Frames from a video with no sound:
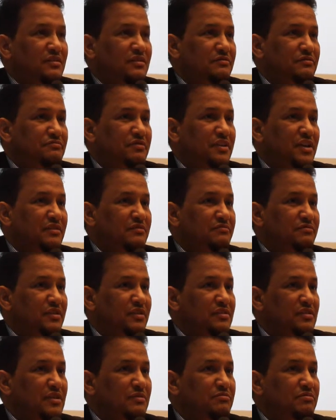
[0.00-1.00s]
fine, for
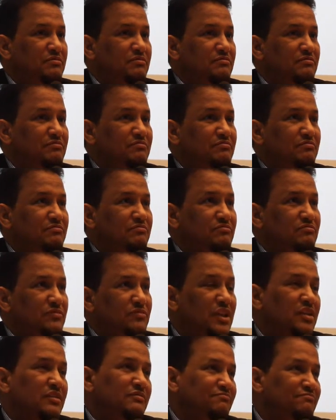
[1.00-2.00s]
example.
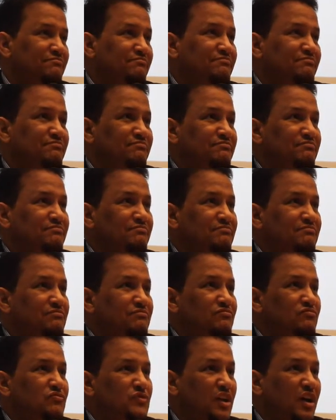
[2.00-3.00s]
Yeah.
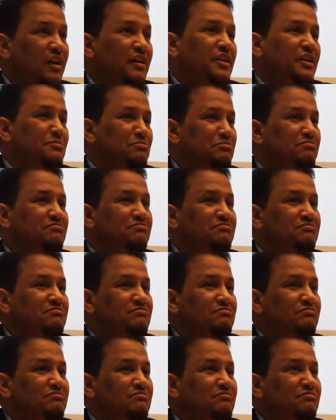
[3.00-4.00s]
Taghrim.
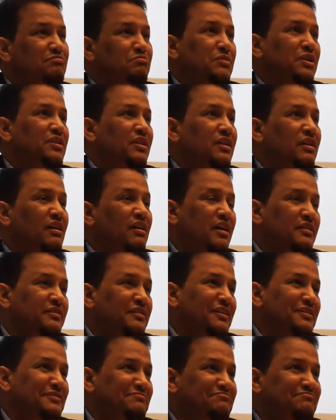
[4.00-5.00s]
Badal
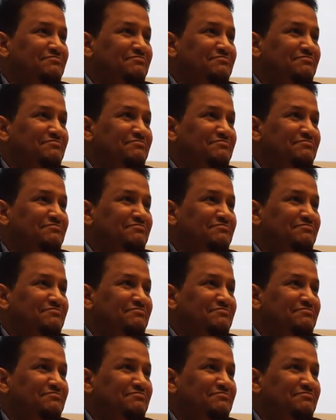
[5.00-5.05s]
al-qata.